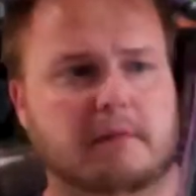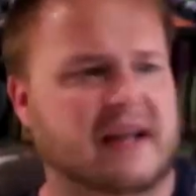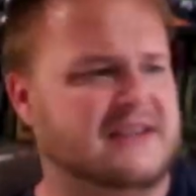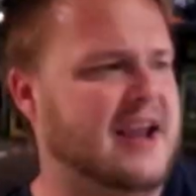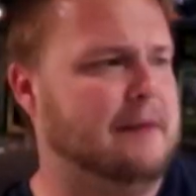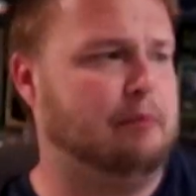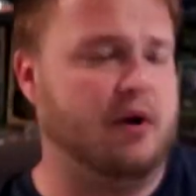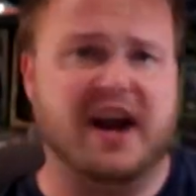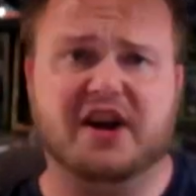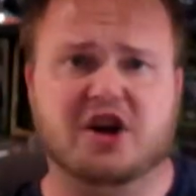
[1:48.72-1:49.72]
It's like
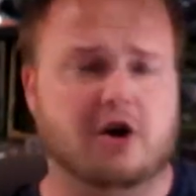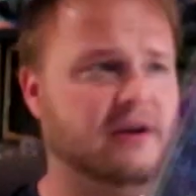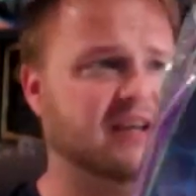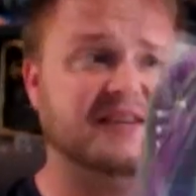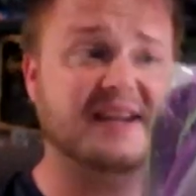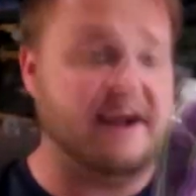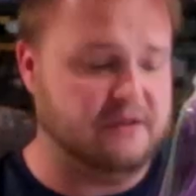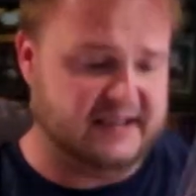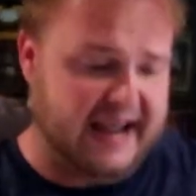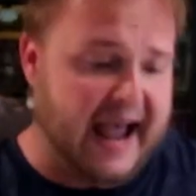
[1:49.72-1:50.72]
brand new. It doesn't have
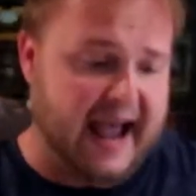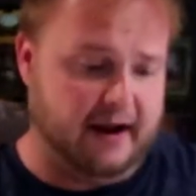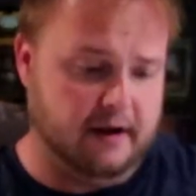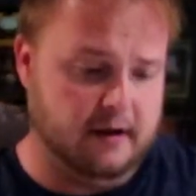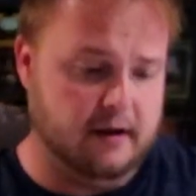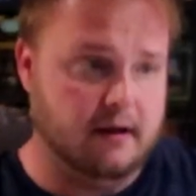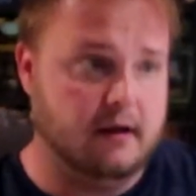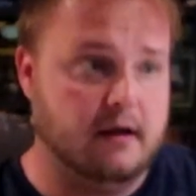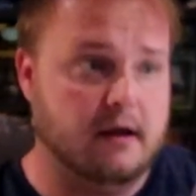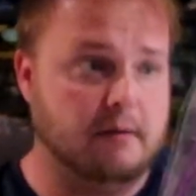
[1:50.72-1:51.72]
the tag,
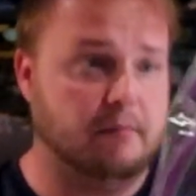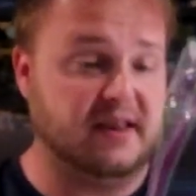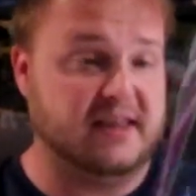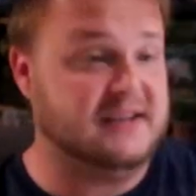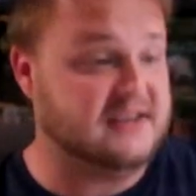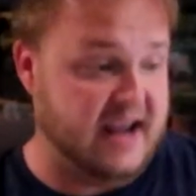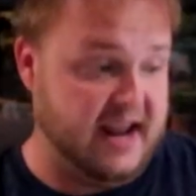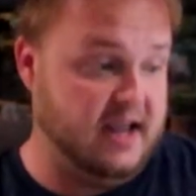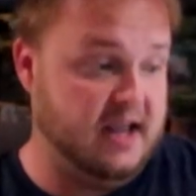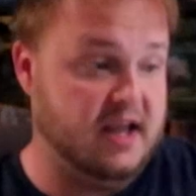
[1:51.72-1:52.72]
but this
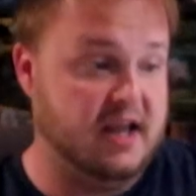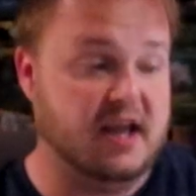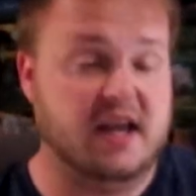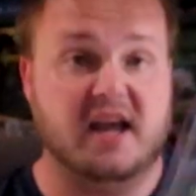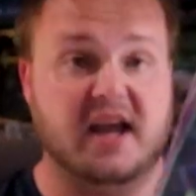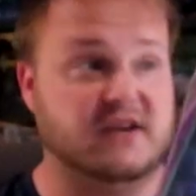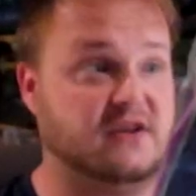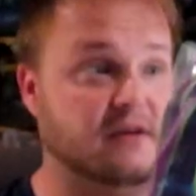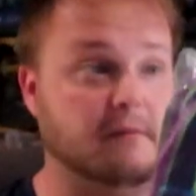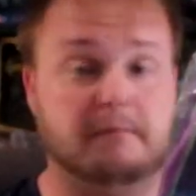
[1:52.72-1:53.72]
thing
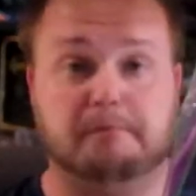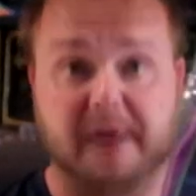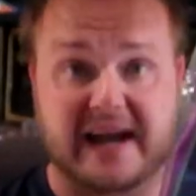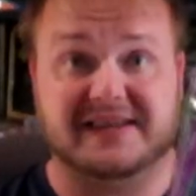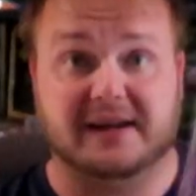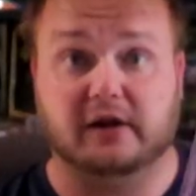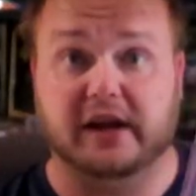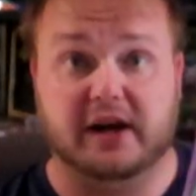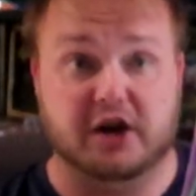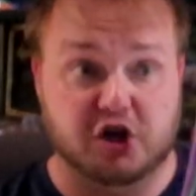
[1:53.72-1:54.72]
is
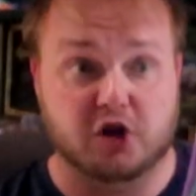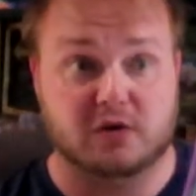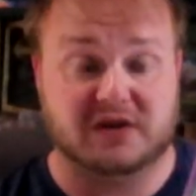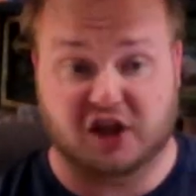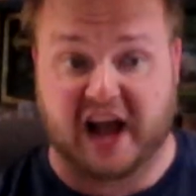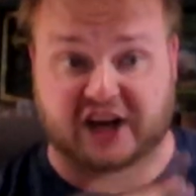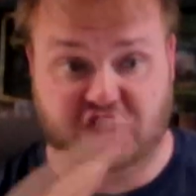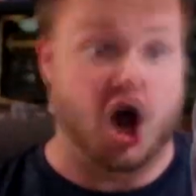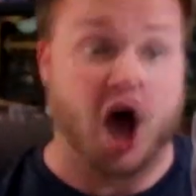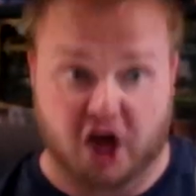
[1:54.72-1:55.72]
basically new
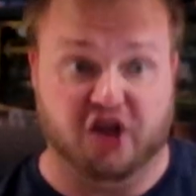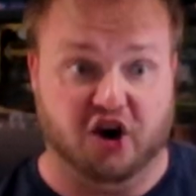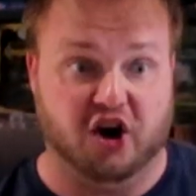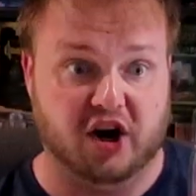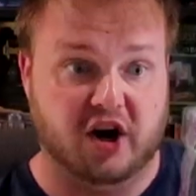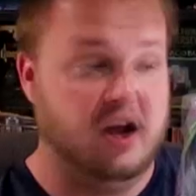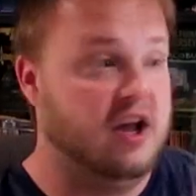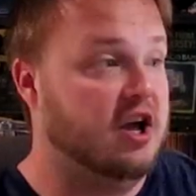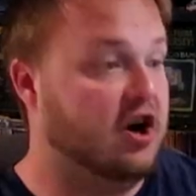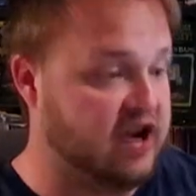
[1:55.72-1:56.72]
slash other
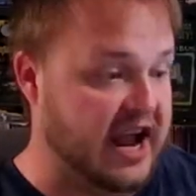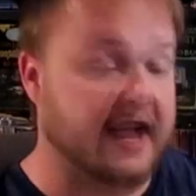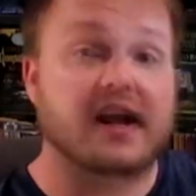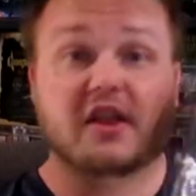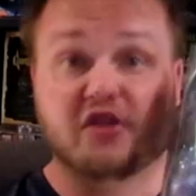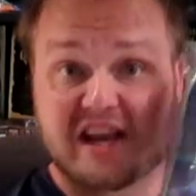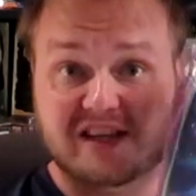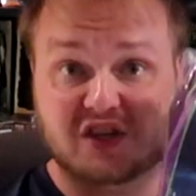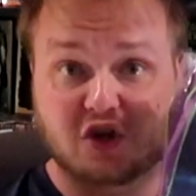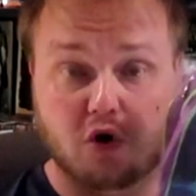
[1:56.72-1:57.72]
okay?
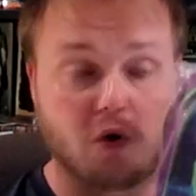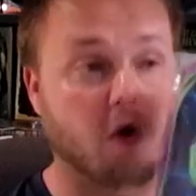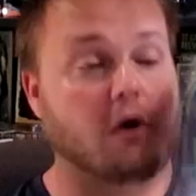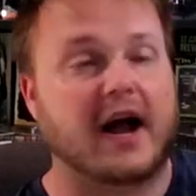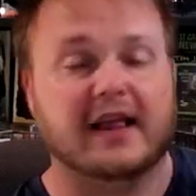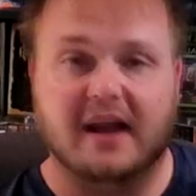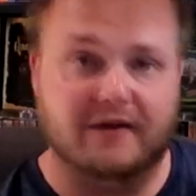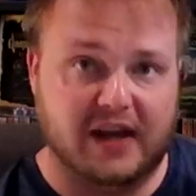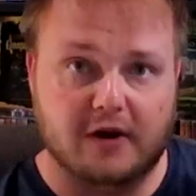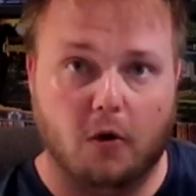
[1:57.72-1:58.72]
This is cool. I
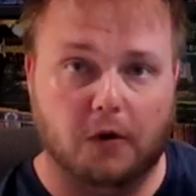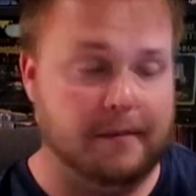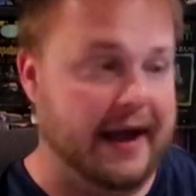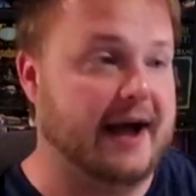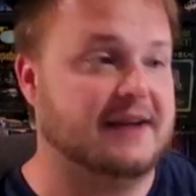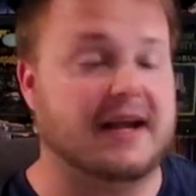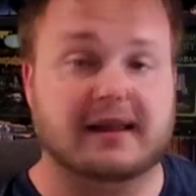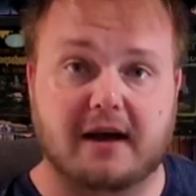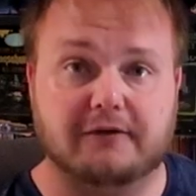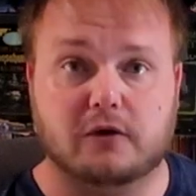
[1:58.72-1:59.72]
love getting a hold of bags. I
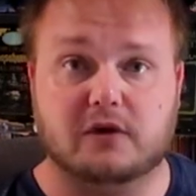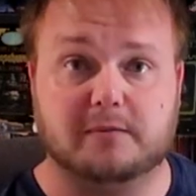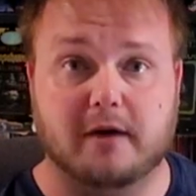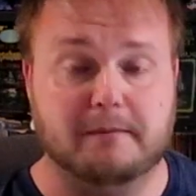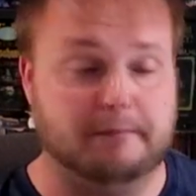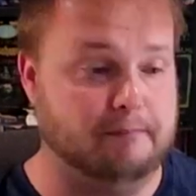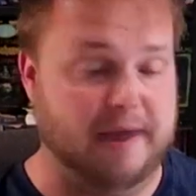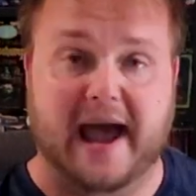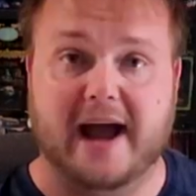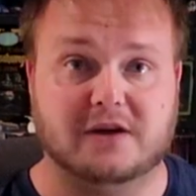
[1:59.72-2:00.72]
love Goosebump
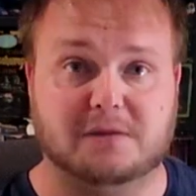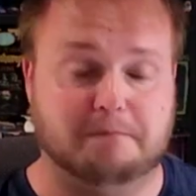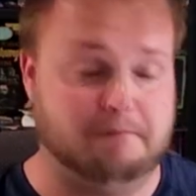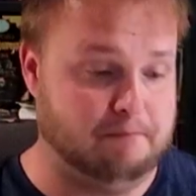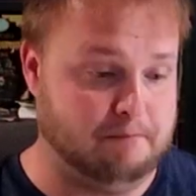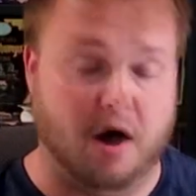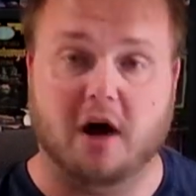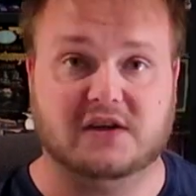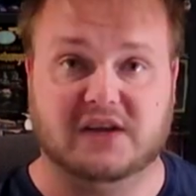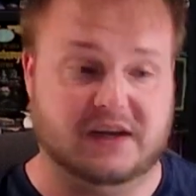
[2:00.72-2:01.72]
bags,
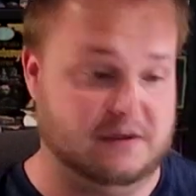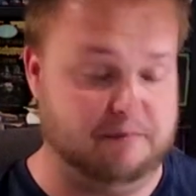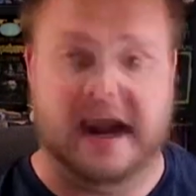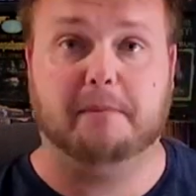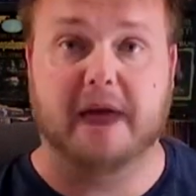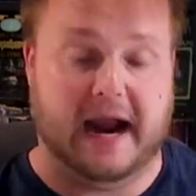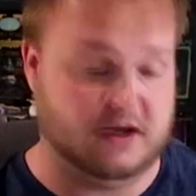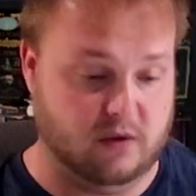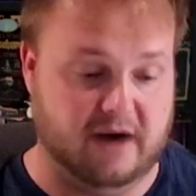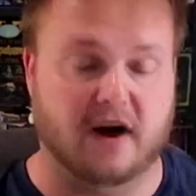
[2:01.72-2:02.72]
boxes,
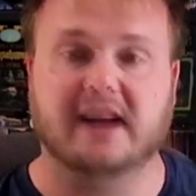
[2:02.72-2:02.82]
backpacks, whatever.